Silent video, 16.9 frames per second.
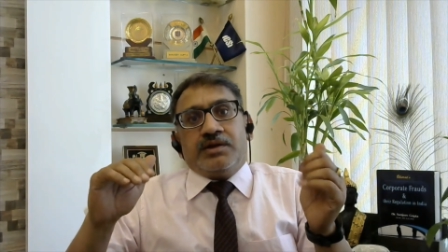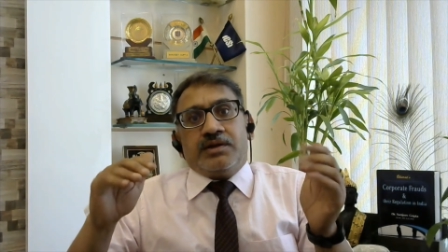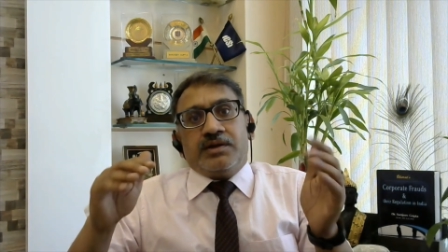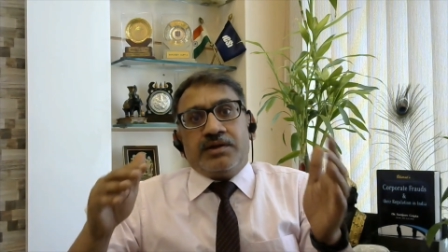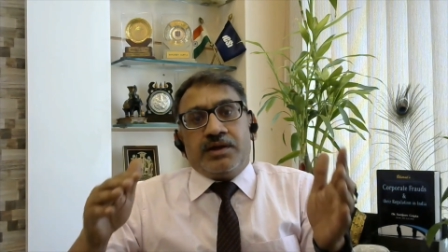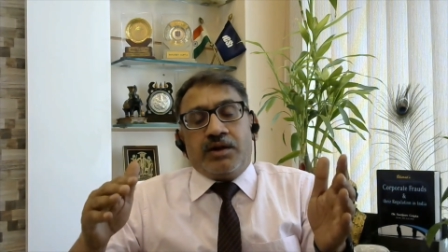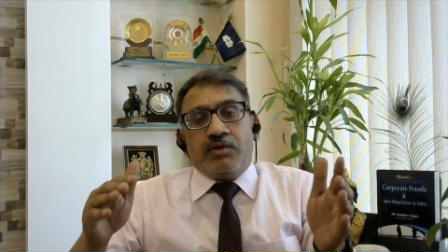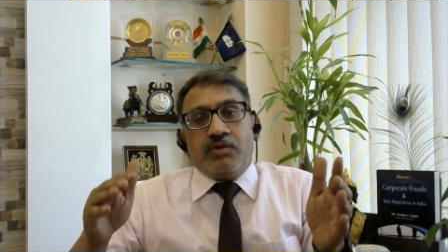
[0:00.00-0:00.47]

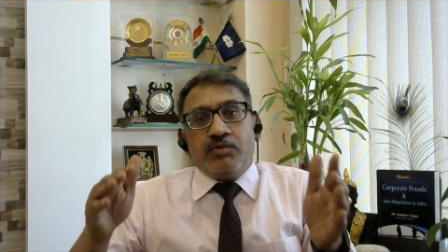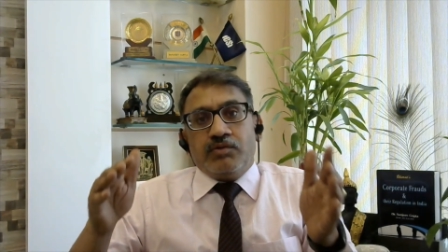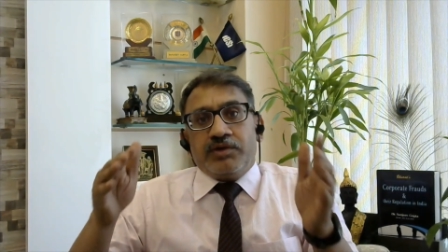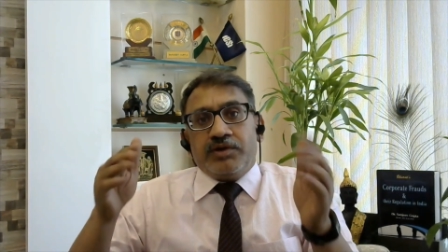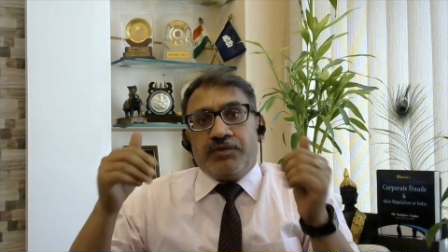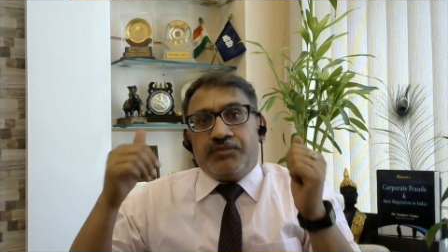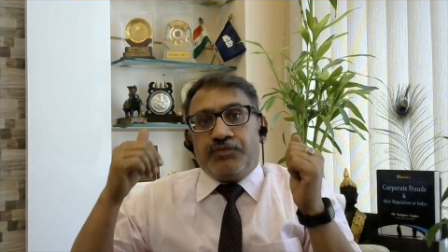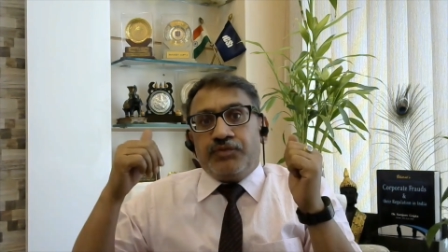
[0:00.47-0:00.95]
now
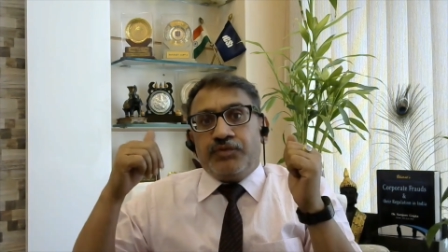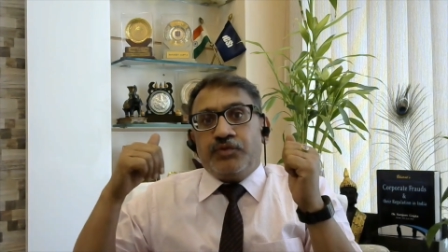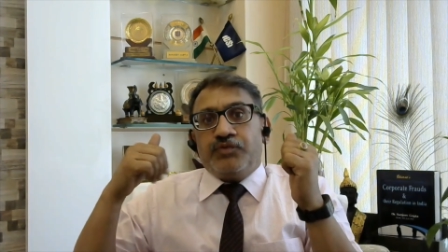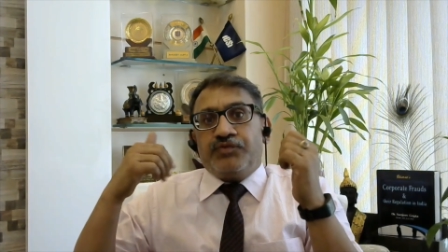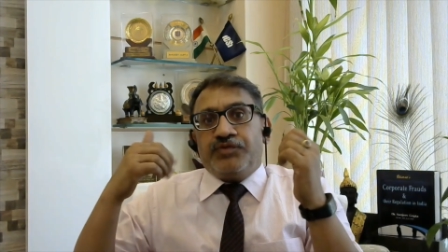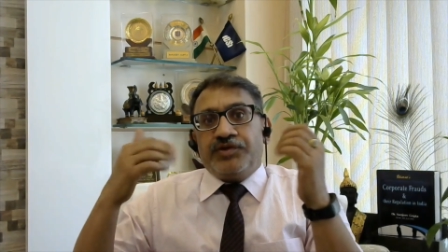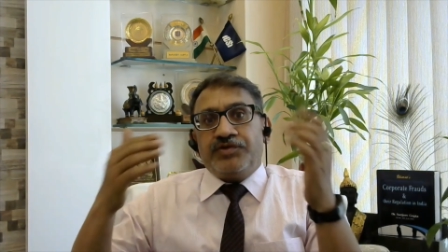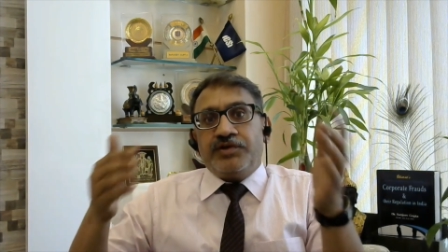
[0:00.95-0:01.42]
if you
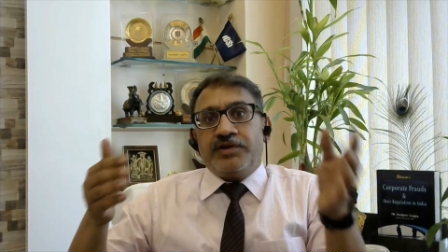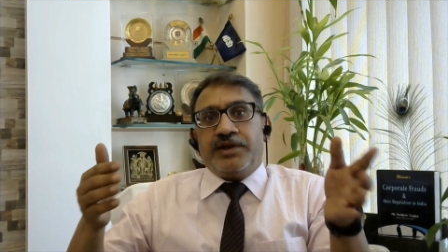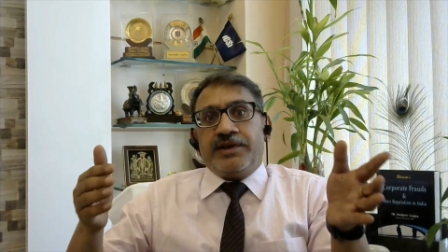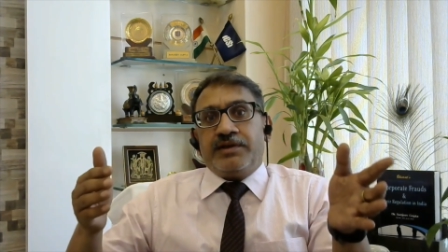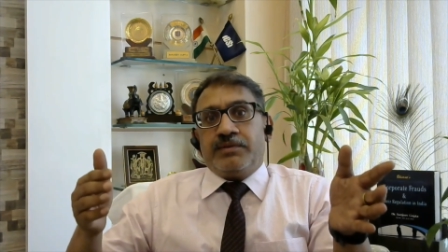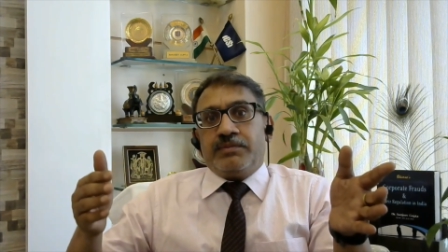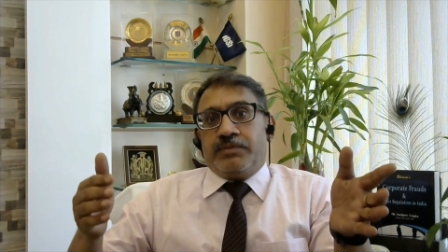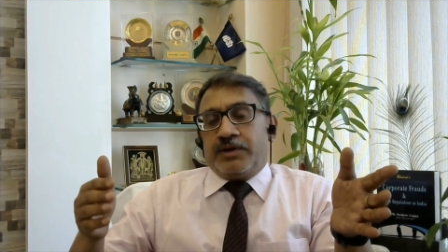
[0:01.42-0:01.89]
visit
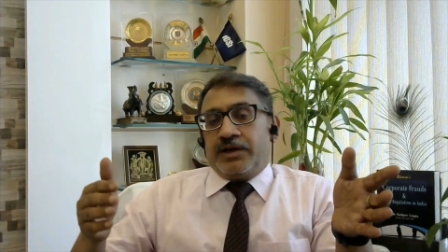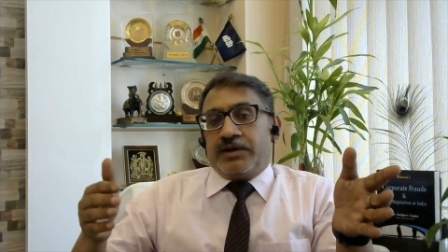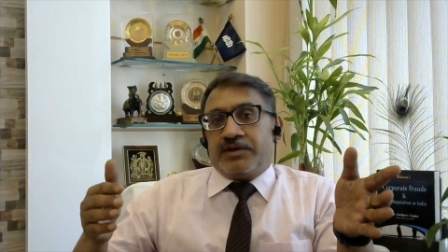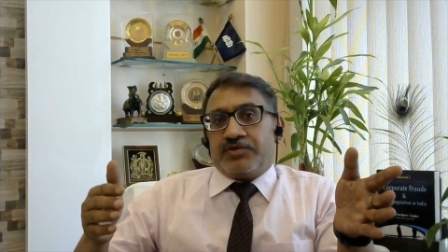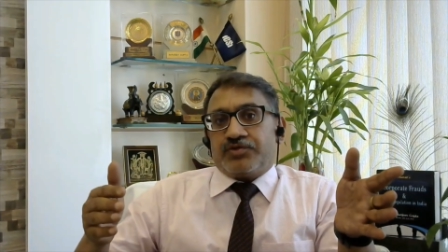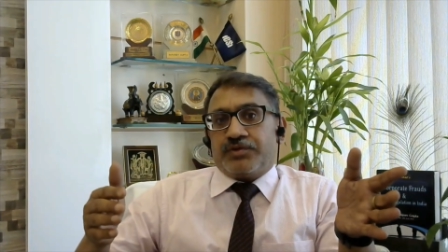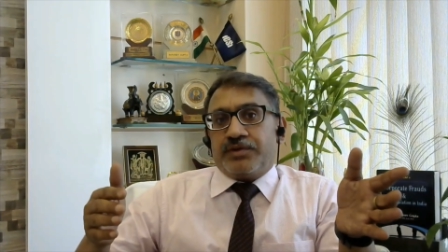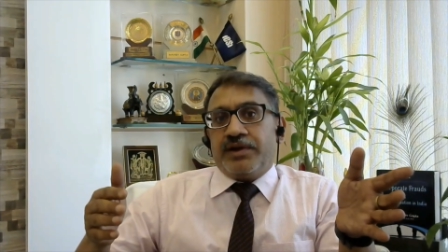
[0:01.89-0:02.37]
any bar
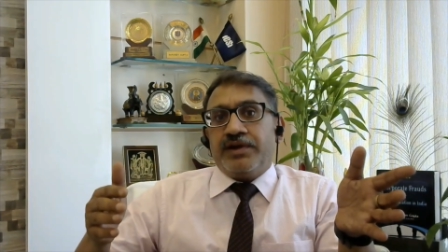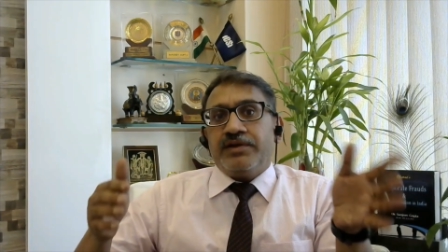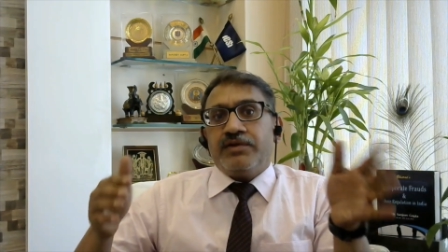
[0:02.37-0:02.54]
restaurant,